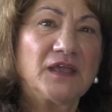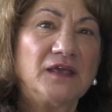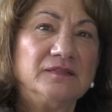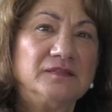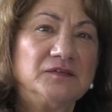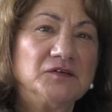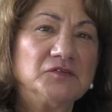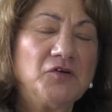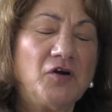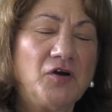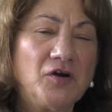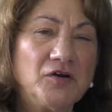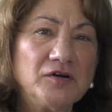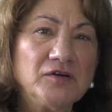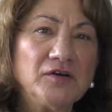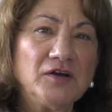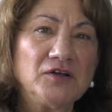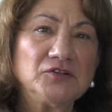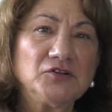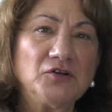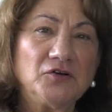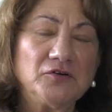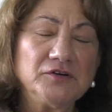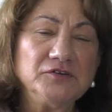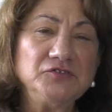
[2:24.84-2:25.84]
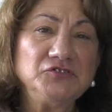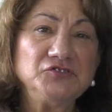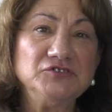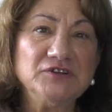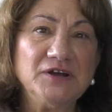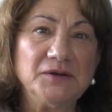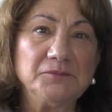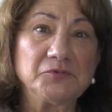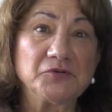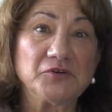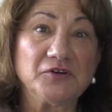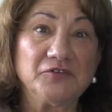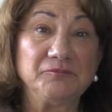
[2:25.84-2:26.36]
There are a large
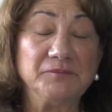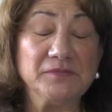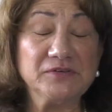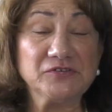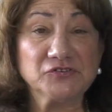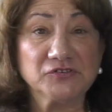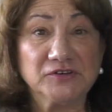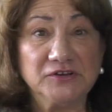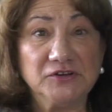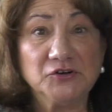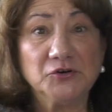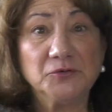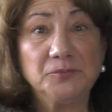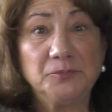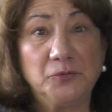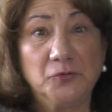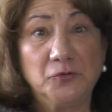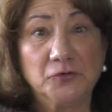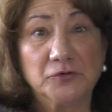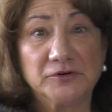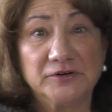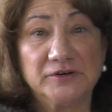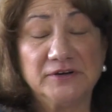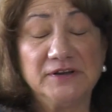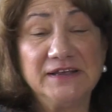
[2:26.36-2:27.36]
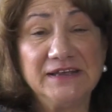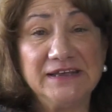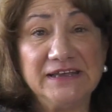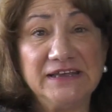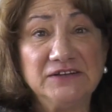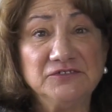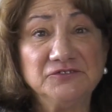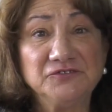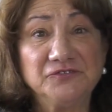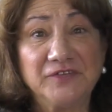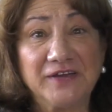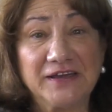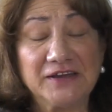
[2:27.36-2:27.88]
number of mosquito-borne
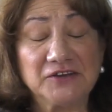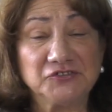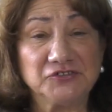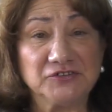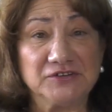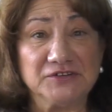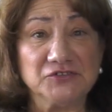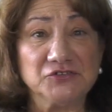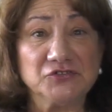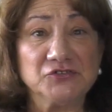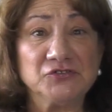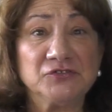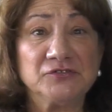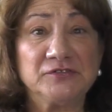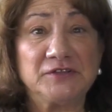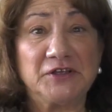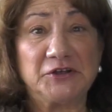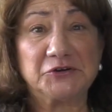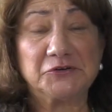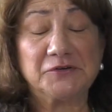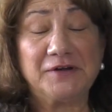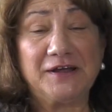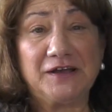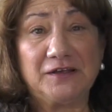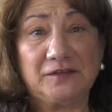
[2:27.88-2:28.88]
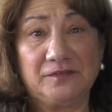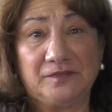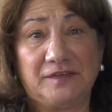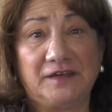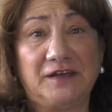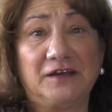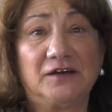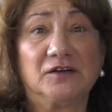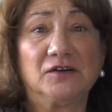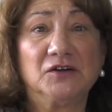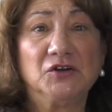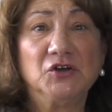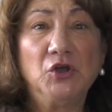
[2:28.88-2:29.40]
infections that are out
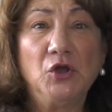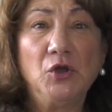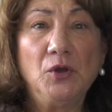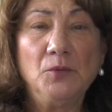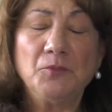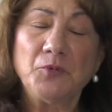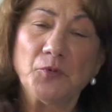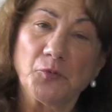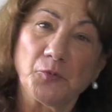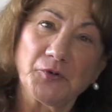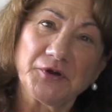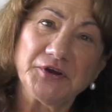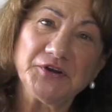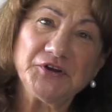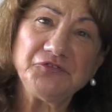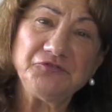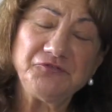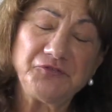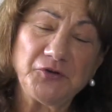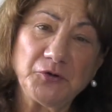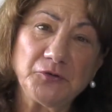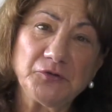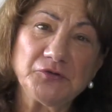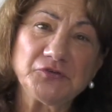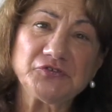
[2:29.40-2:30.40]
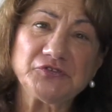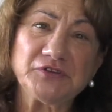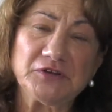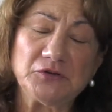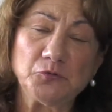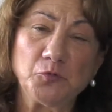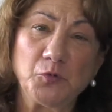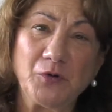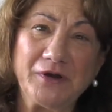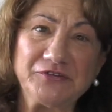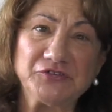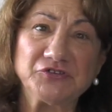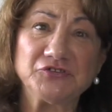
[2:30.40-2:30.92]
there, but we're going to focus on
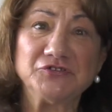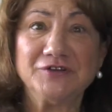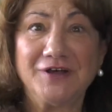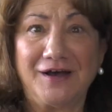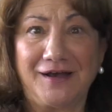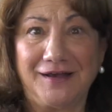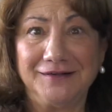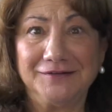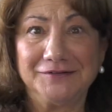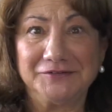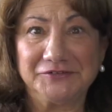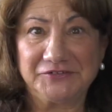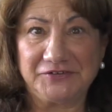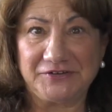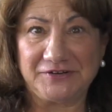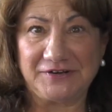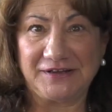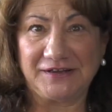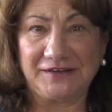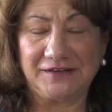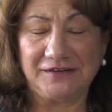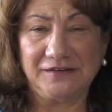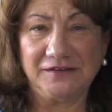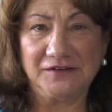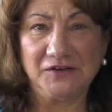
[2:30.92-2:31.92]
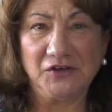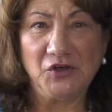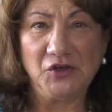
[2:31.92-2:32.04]
West Nile today